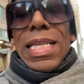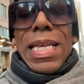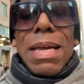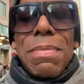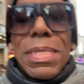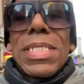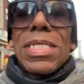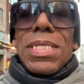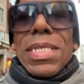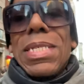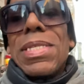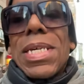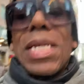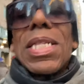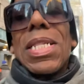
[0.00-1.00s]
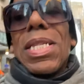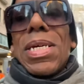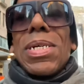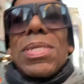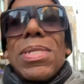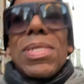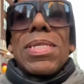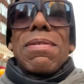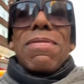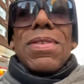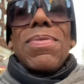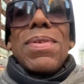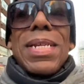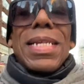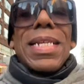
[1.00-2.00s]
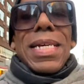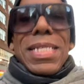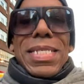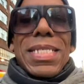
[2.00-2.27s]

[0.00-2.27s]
coming to the close of 2019.